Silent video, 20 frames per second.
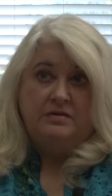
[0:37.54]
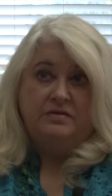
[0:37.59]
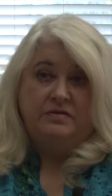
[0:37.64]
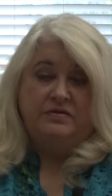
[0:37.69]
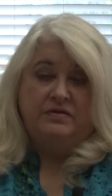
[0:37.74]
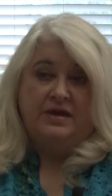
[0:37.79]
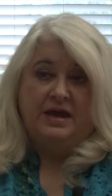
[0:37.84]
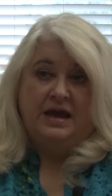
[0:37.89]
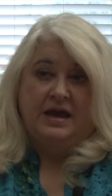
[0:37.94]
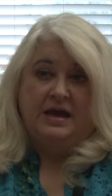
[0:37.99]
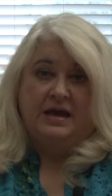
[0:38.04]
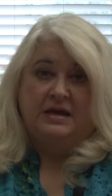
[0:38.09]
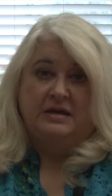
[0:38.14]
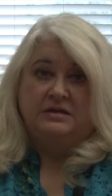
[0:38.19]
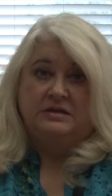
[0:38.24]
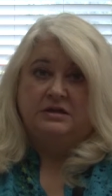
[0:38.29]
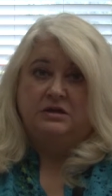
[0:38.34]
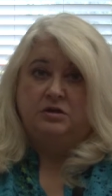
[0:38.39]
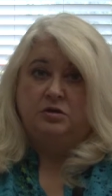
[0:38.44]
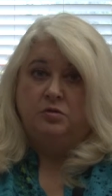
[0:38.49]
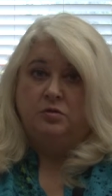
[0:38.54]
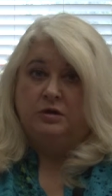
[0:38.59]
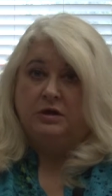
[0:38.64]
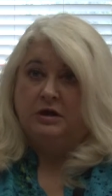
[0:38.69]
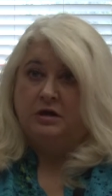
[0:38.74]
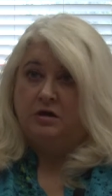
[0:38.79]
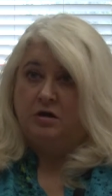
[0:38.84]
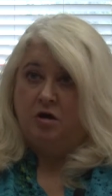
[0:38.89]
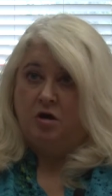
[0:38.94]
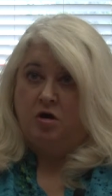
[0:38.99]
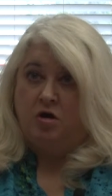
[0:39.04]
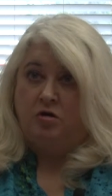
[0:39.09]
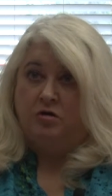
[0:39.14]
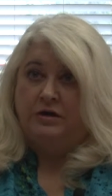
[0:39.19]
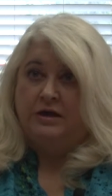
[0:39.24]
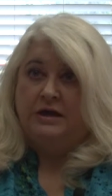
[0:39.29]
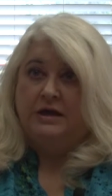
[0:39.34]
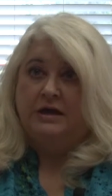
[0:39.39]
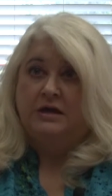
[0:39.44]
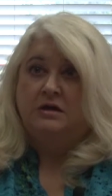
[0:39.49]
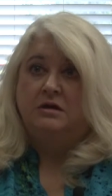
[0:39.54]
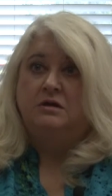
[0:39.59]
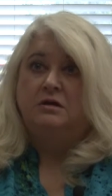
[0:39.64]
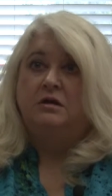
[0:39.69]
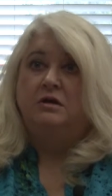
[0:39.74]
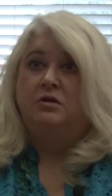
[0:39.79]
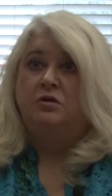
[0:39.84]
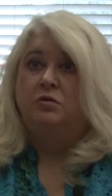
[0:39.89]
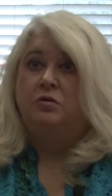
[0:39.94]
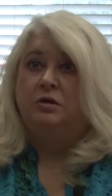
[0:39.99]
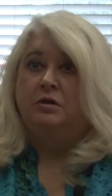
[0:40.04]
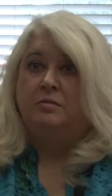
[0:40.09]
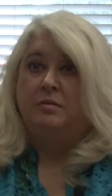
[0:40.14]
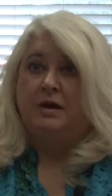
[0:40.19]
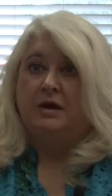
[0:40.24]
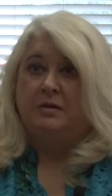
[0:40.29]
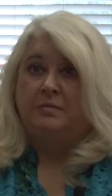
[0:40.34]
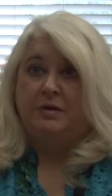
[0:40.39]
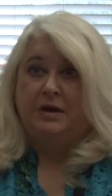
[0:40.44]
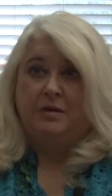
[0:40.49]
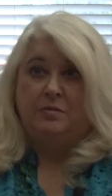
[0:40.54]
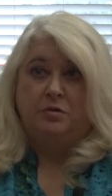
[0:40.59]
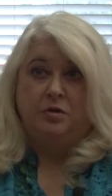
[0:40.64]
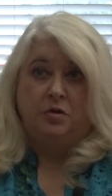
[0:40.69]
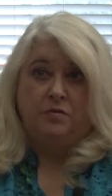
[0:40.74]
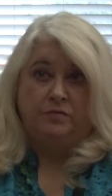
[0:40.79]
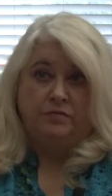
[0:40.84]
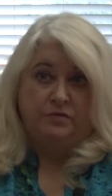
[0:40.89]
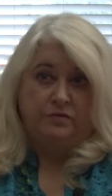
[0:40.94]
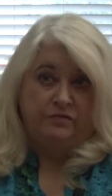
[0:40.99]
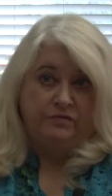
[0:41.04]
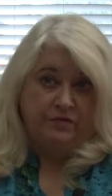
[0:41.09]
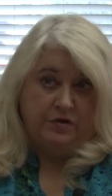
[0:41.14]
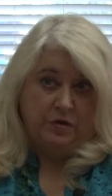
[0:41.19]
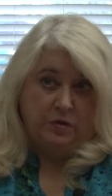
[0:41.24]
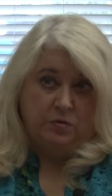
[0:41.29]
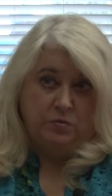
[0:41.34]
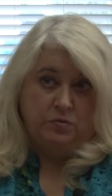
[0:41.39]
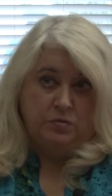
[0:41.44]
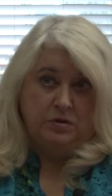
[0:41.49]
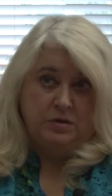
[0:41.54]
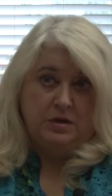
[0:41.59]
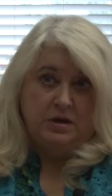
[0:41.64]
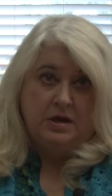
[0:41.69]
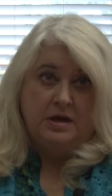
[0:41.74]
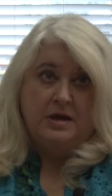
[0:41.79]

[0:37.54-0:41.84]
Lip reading: that you can call in. You can make a payment over the phone.